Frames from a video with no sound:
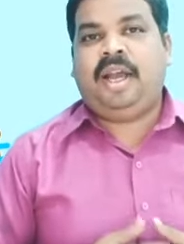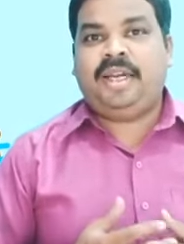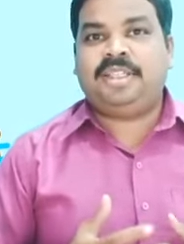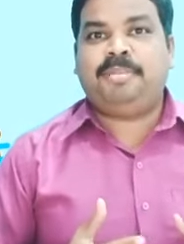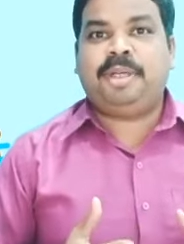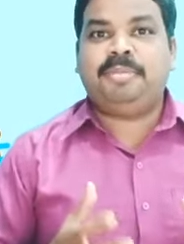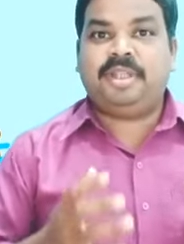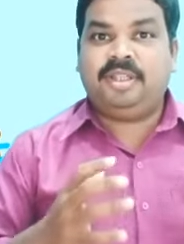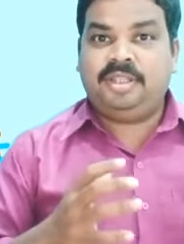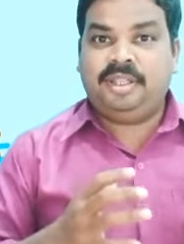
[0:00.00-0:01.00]
And sometimes
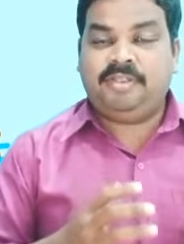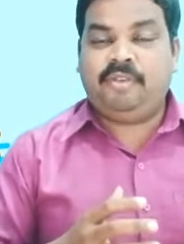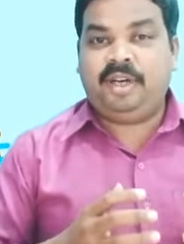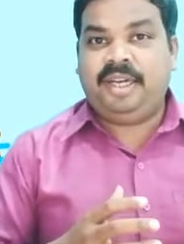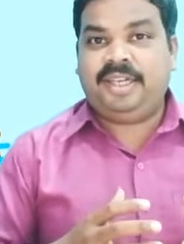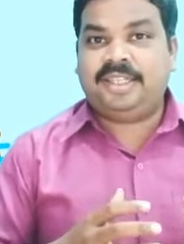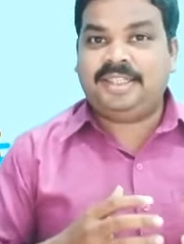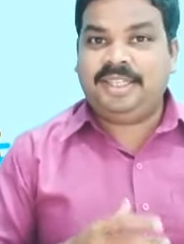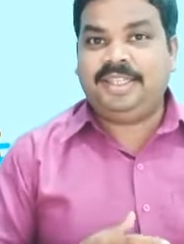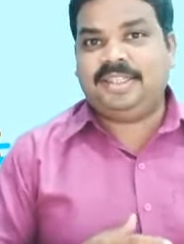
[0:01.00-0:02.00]
the letter
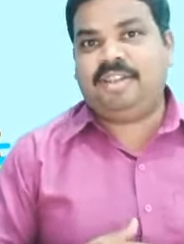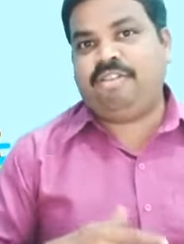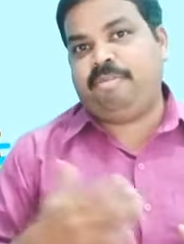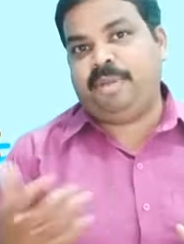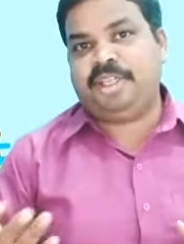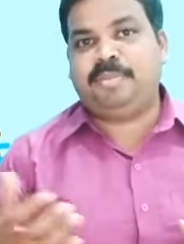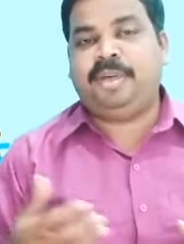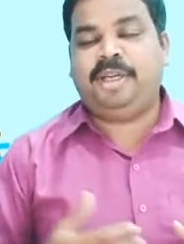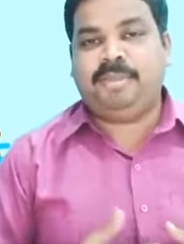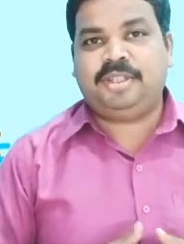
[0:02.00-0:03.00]
C itself makes
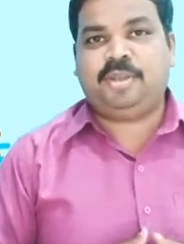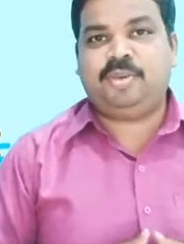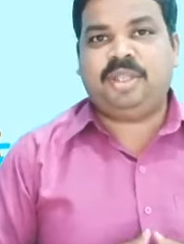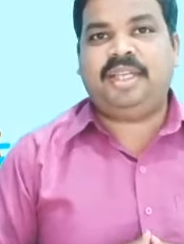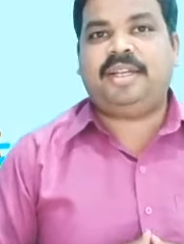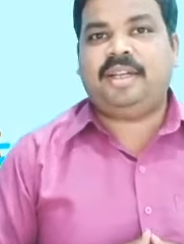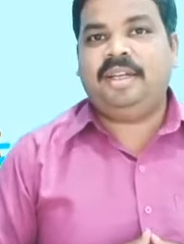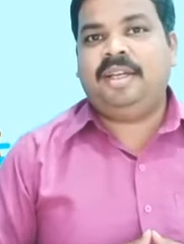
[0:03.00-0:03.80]
multiple sounds like